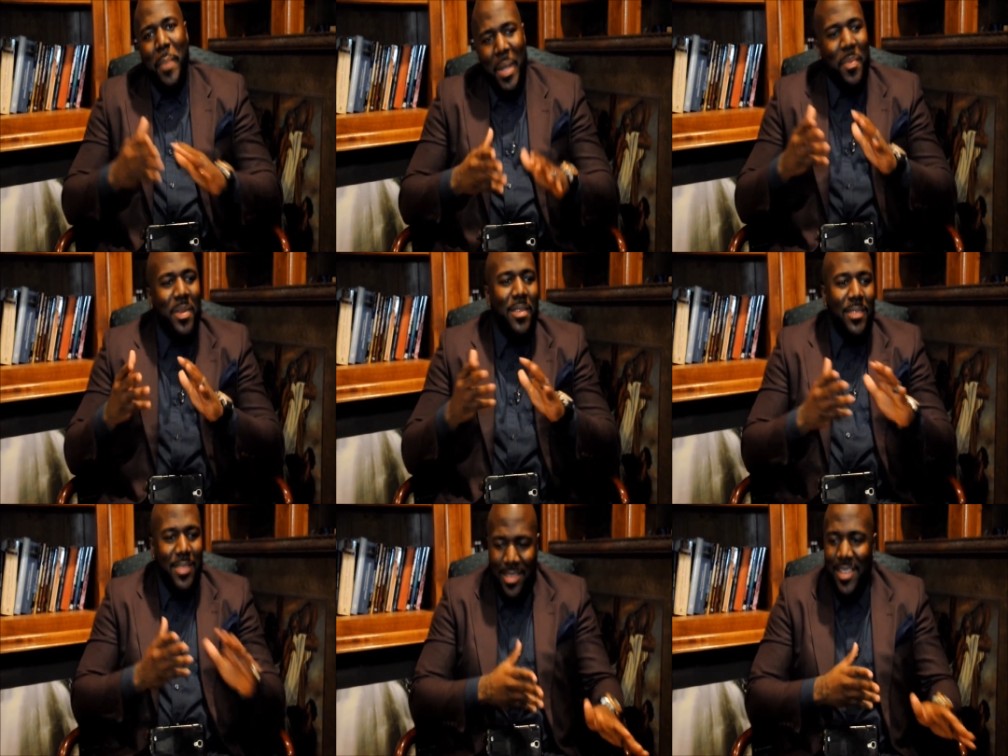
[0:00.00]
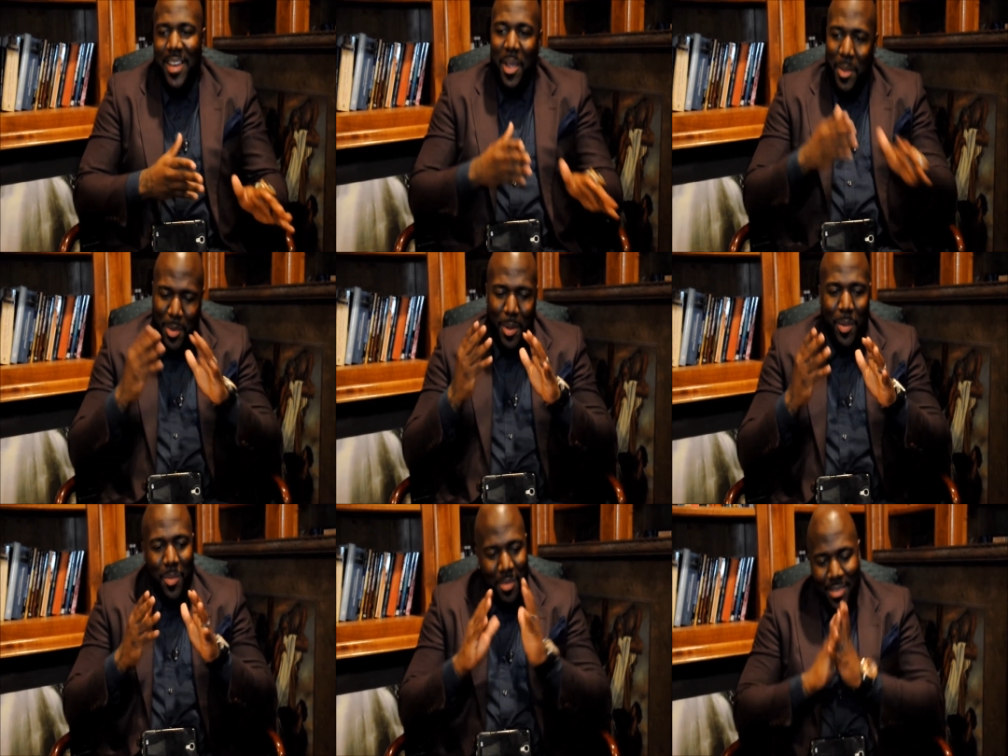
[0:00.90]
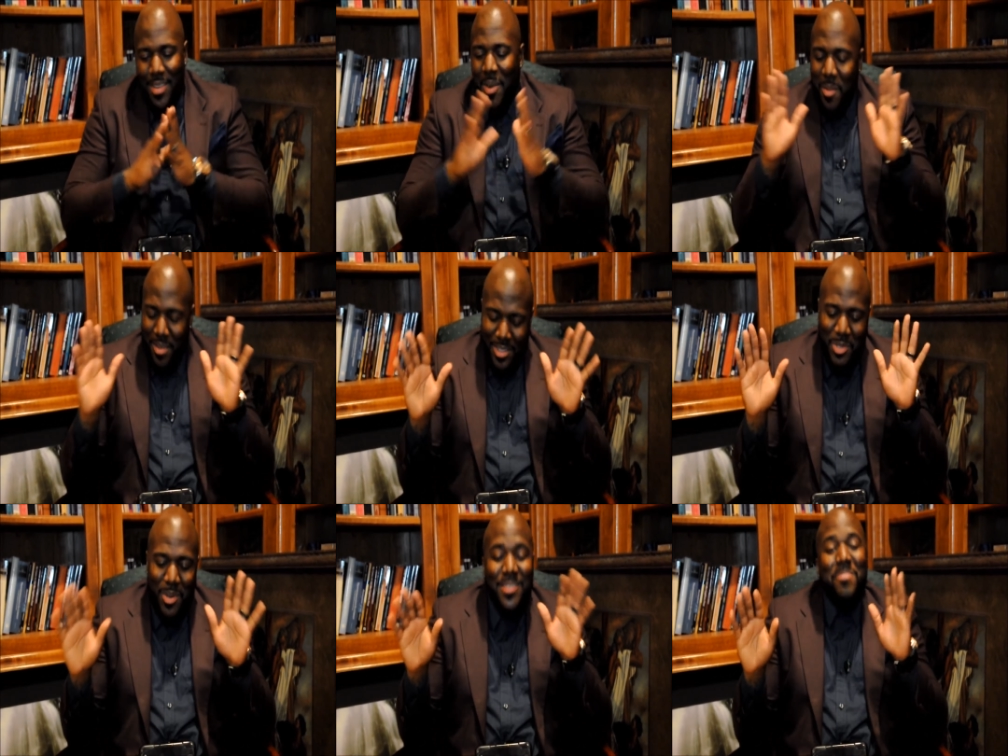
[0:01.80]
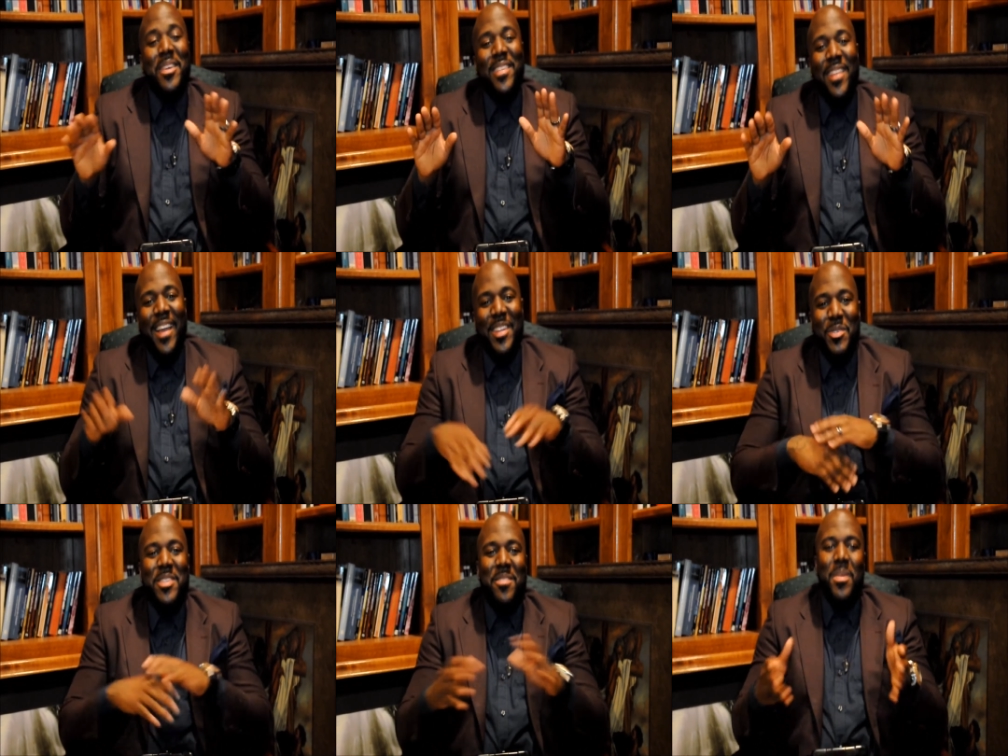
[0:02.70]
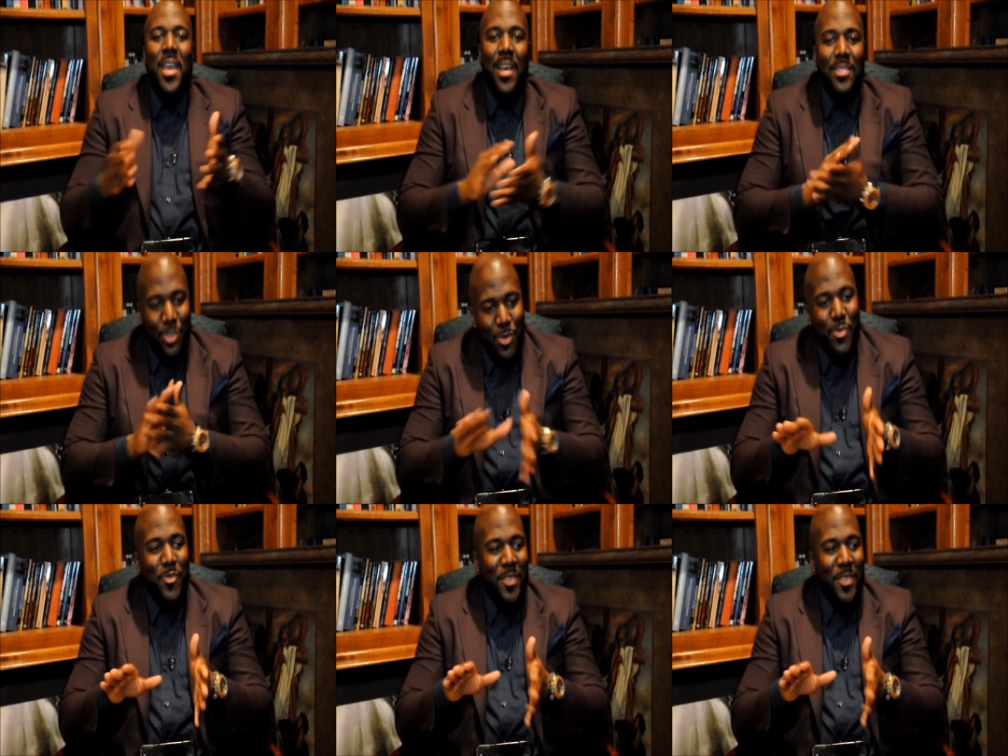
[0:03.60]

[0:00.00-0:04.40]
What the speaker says: people to be like, address me, address me as Troof.